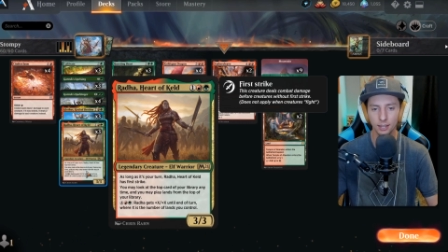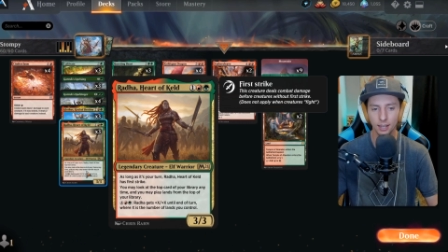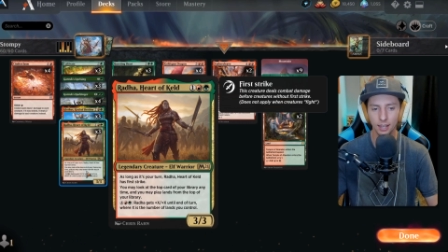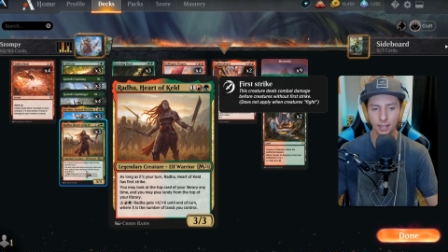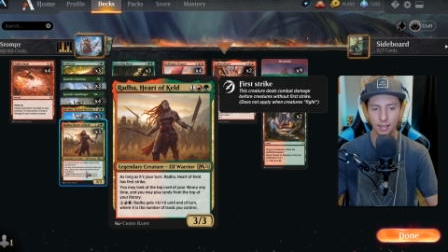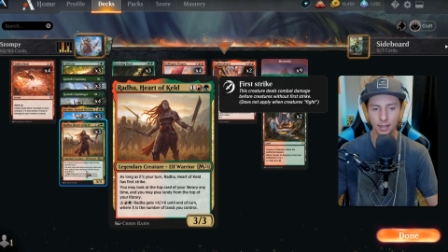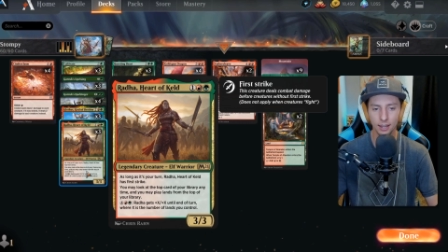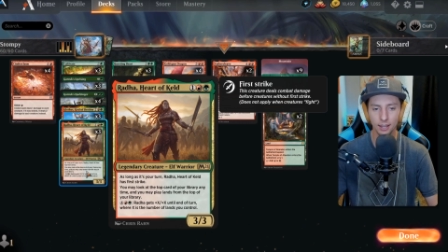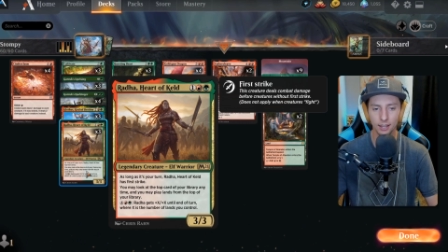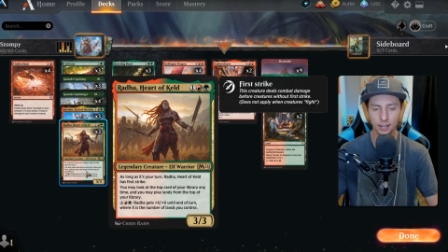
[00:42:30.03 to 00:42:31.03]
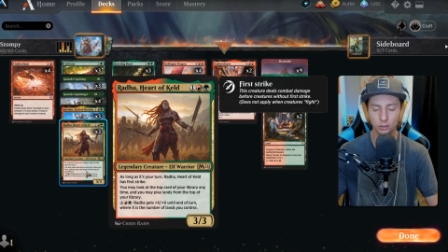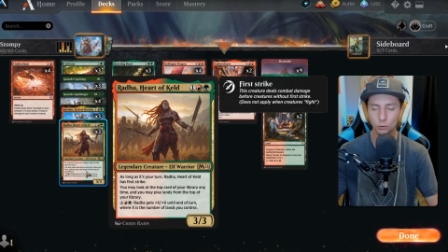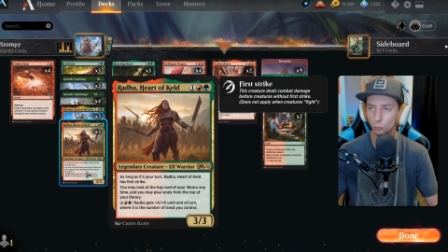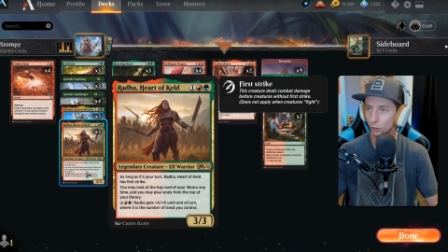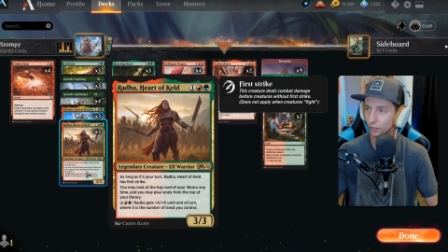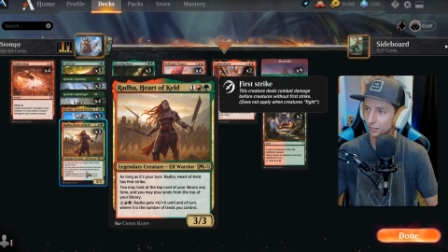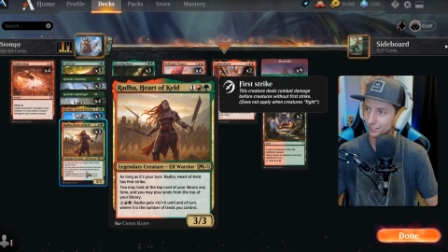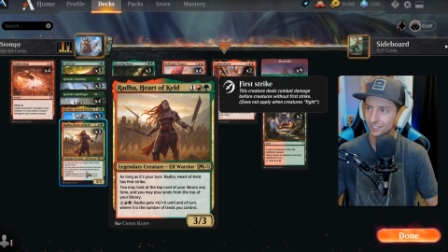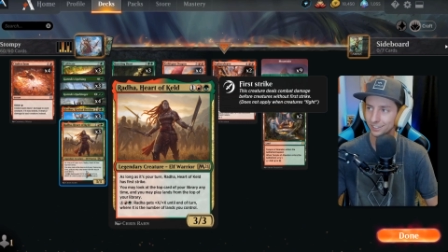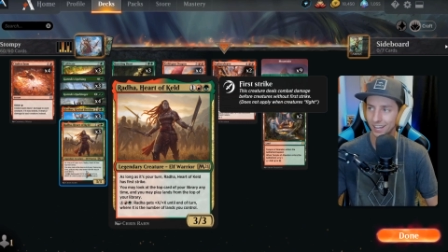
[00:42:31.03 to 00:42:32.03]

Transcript: and it's really good.